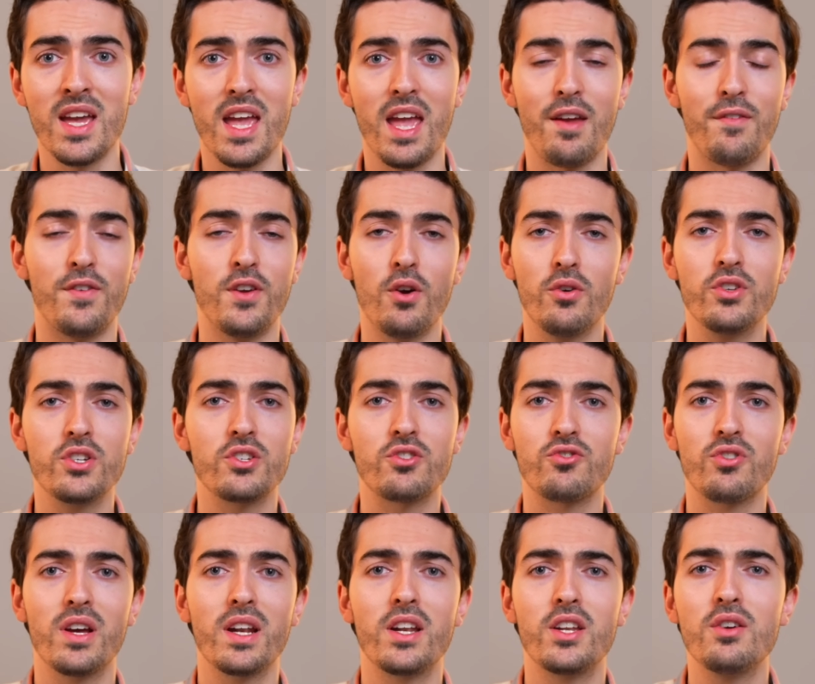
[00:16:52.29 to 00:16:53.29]
If you're just
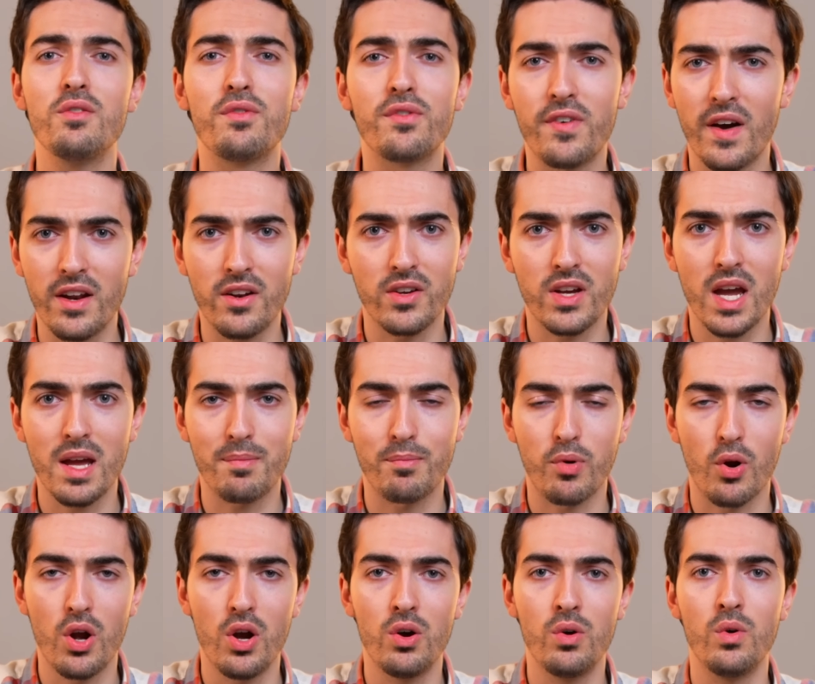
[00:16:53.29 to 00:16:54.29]
trying to do Final Cut
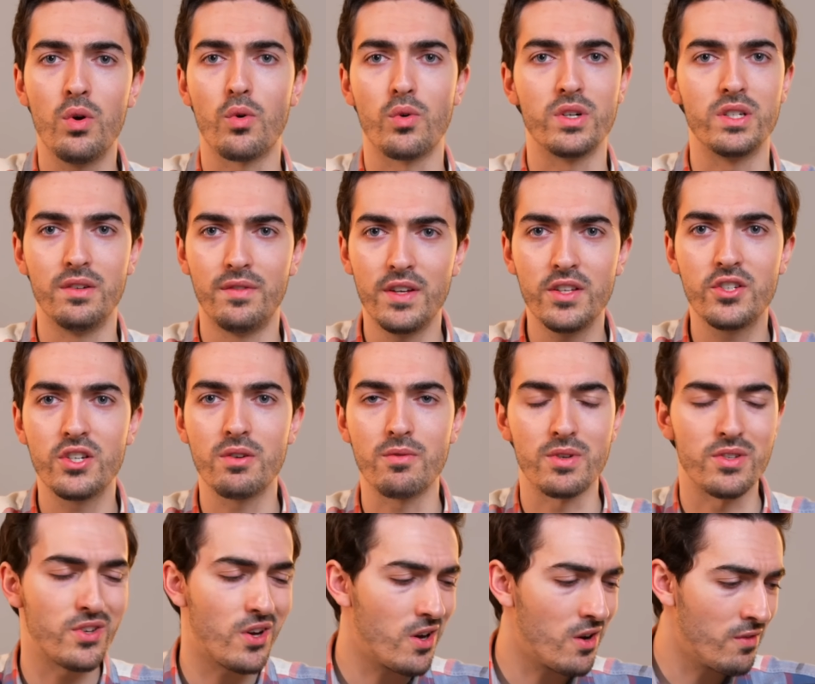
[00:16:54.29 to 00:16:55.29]
Pro or DaVinci
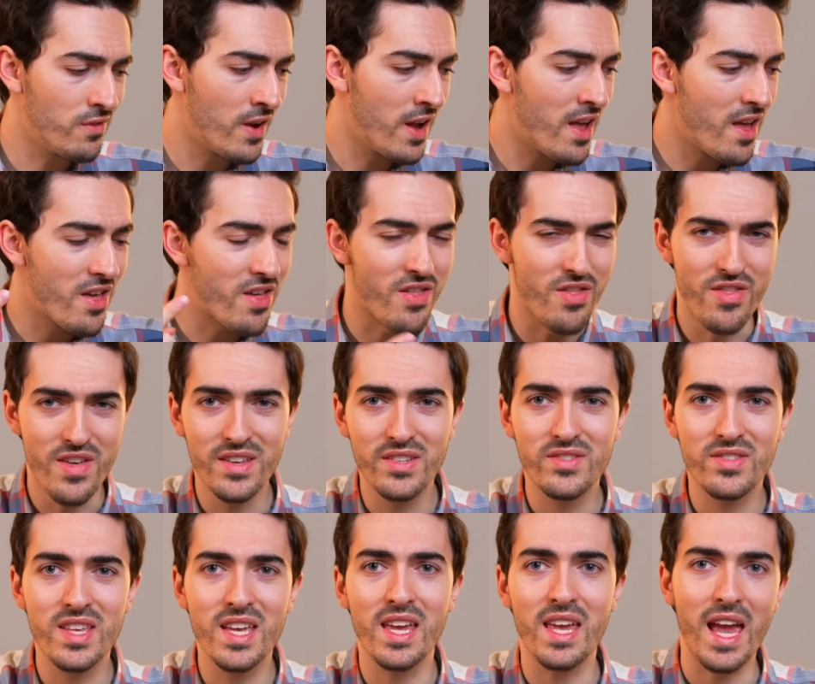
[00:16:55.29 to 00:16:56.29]
Resolve,
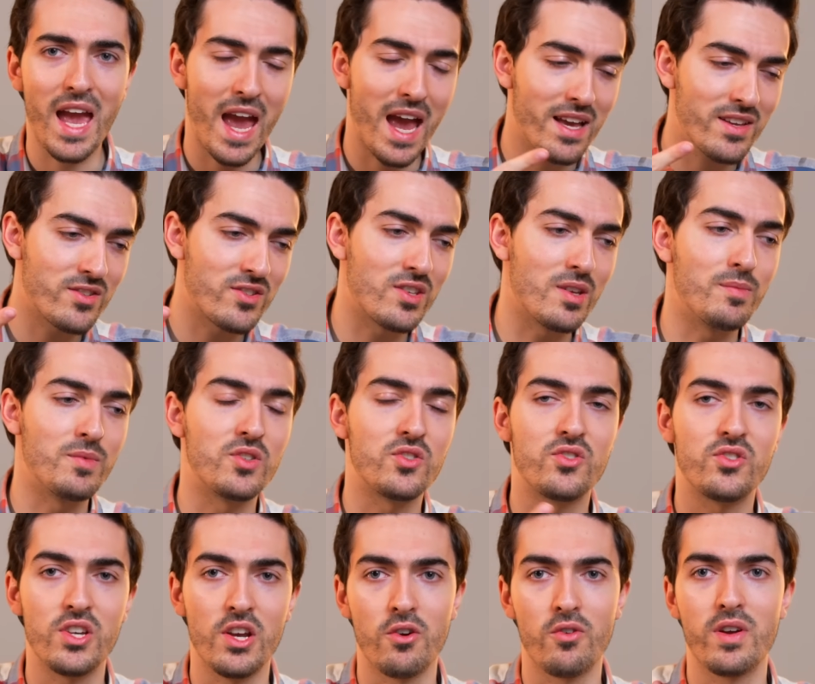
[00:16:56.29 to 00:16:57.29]
this thing has some
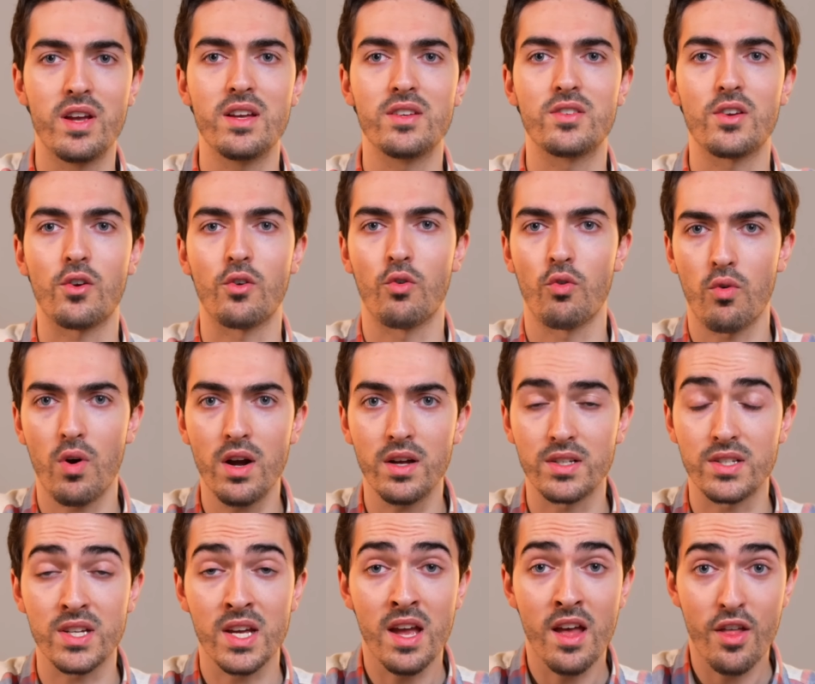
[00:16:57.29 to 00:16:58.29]
serious
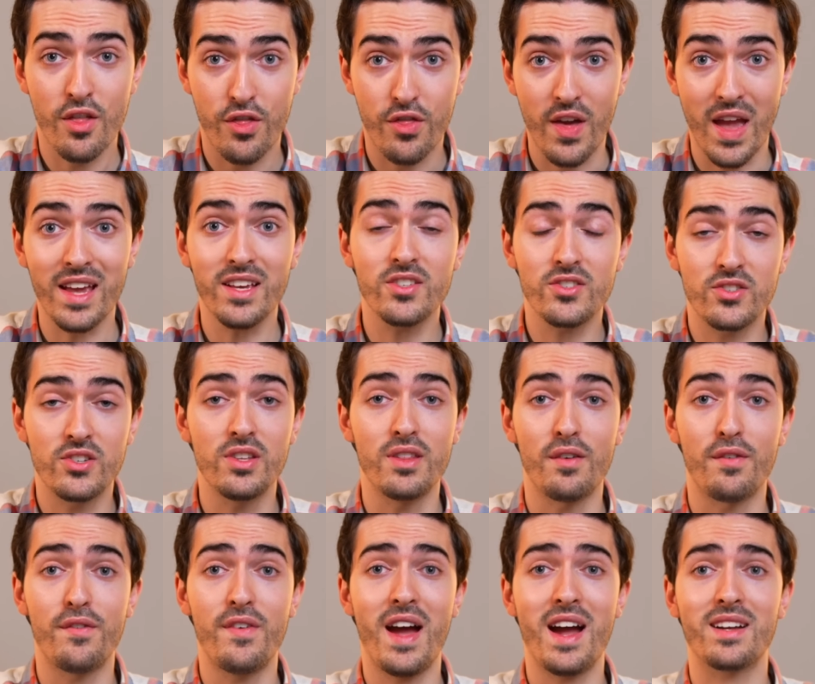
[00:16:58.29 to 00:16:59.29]
grunt thanks to the
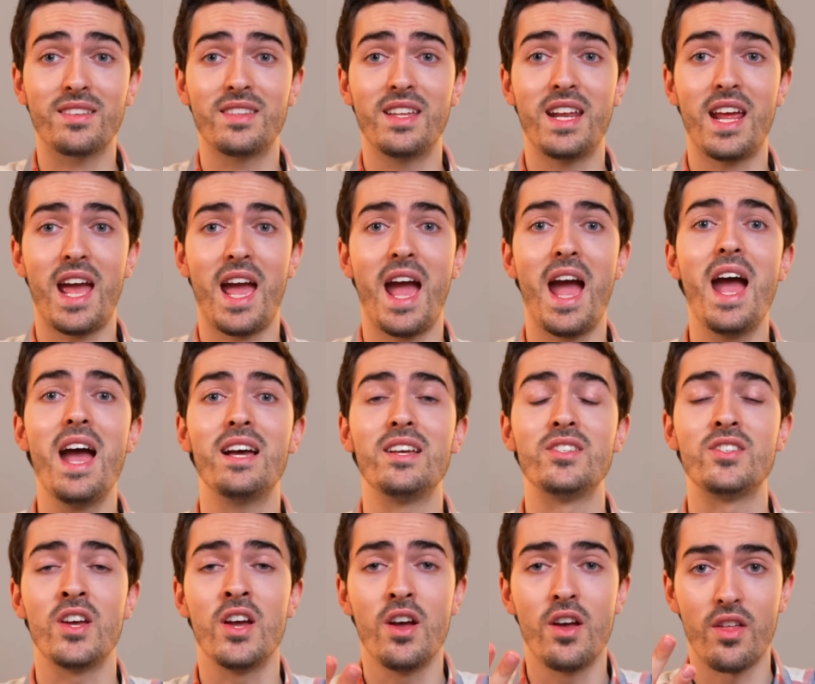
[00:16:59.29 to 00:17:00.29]
fact that it
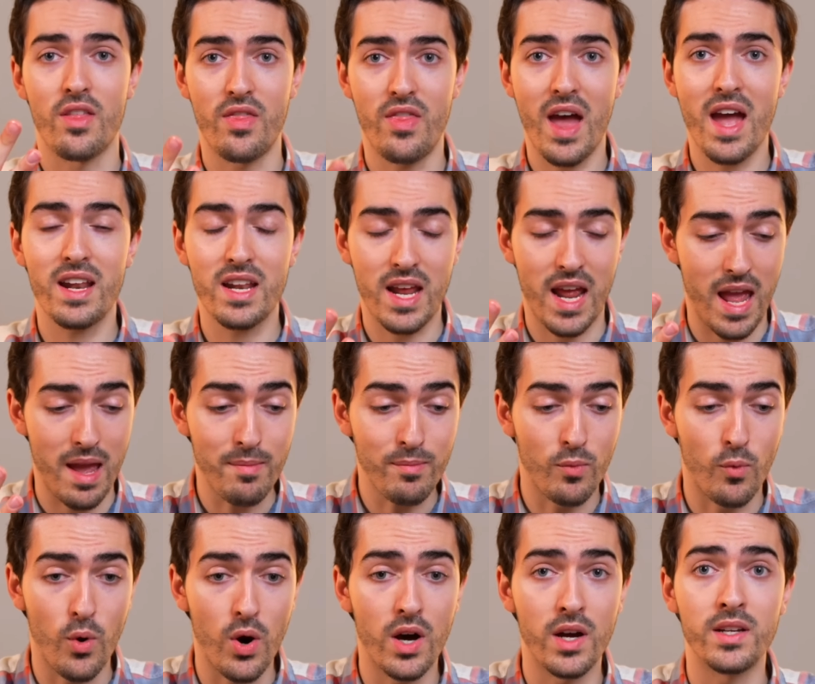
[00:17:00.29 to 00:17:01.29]
has that
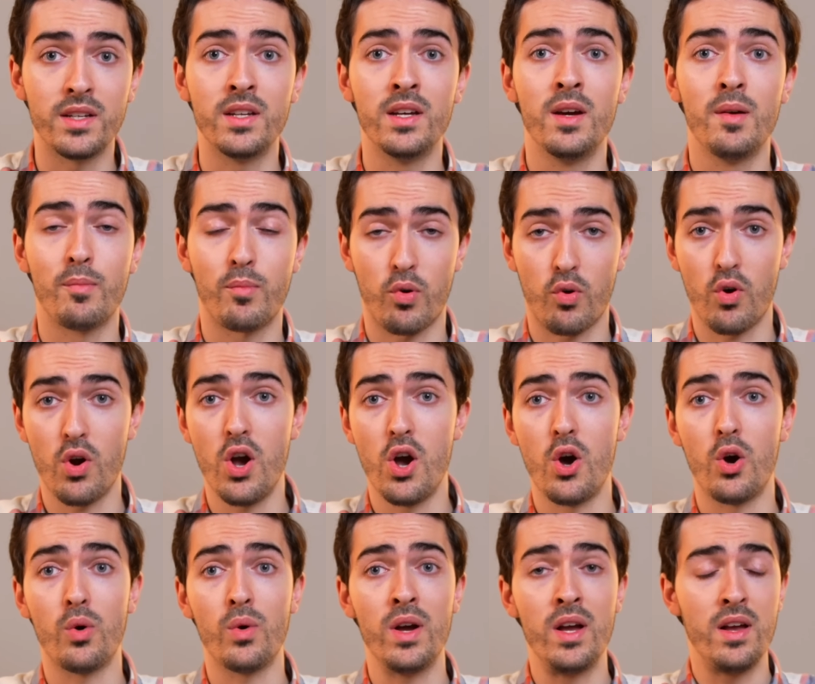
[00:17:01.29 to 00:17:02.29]
M1
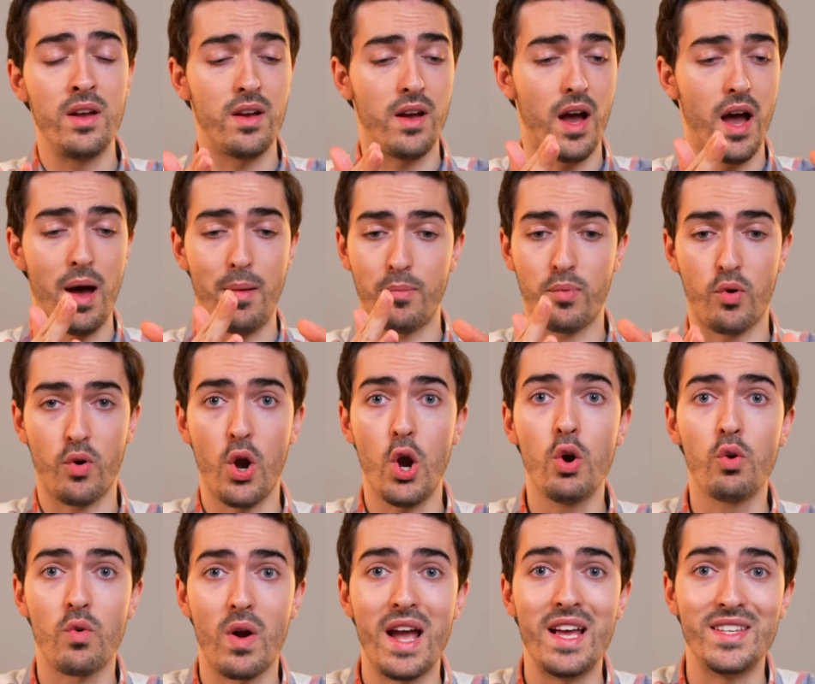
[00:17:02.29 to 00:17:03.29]
Pro uh,
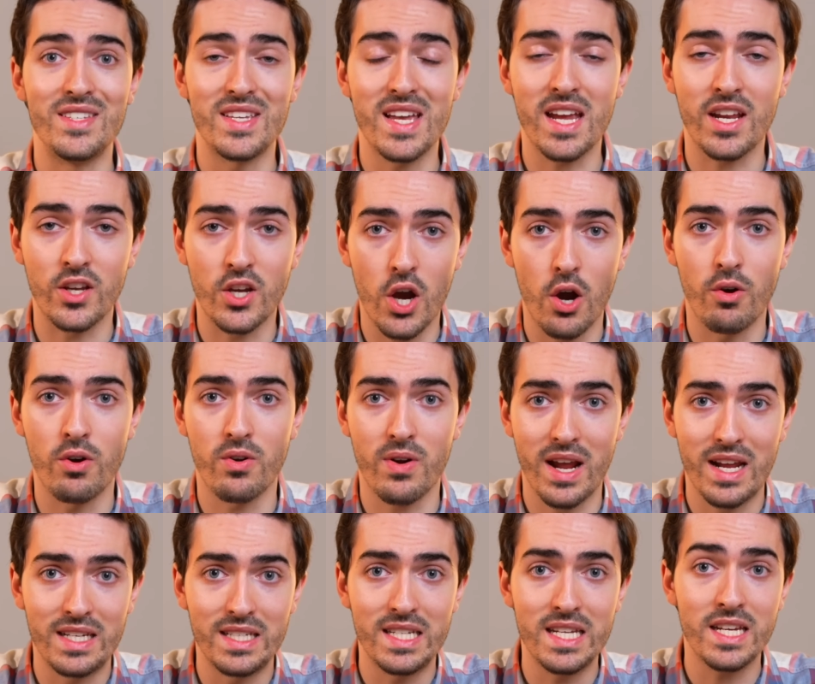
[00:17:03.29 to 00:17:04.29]
ProRes encoder
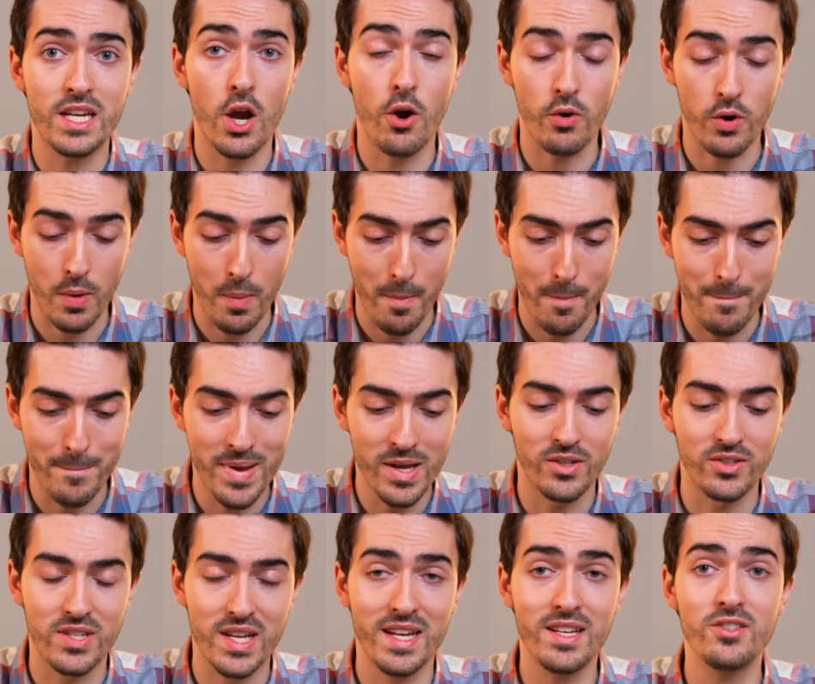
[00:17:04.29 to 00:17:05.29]
and decoder
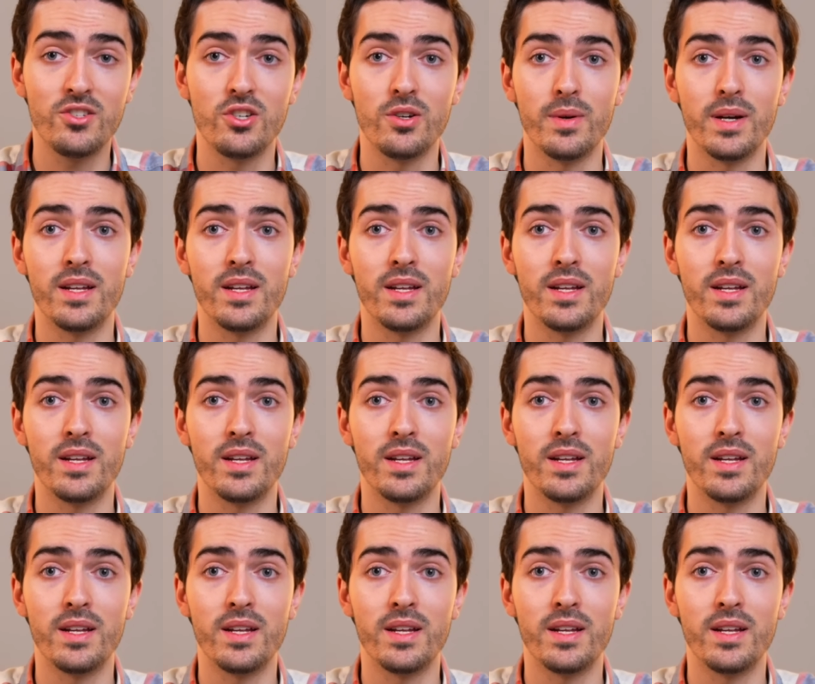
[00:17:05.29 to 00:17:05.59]
built into